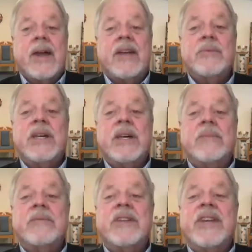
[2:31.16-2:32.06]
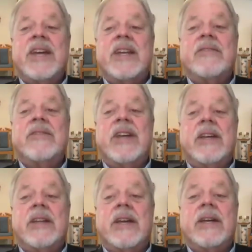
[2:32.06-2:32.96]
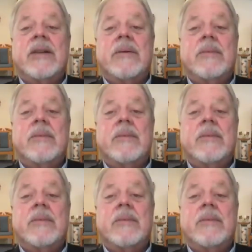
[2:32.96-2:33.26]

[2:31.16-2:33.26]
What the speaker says: As we come to the end of healing,